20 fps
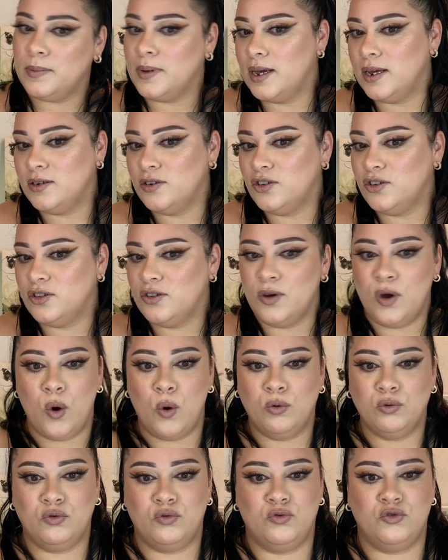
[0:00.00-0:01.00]
And just the
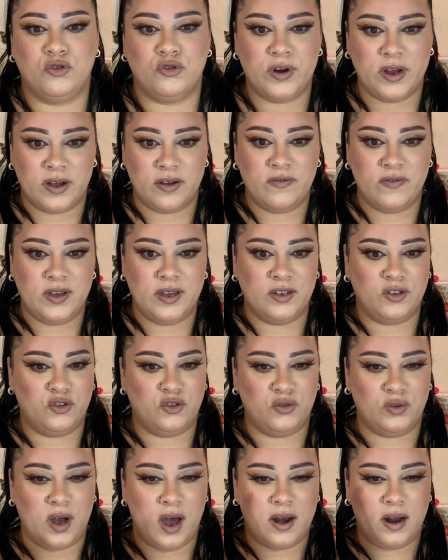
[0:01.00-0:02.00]
whole trick of it is to
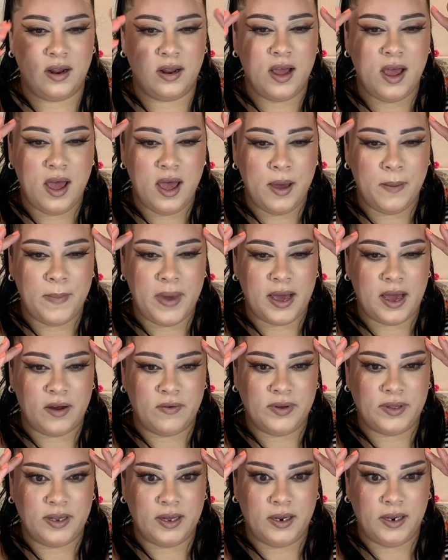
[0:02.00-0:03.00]
kind of make
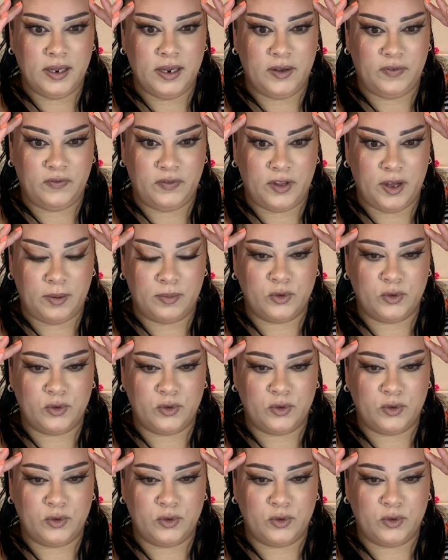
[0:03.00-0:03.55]
everything lift up.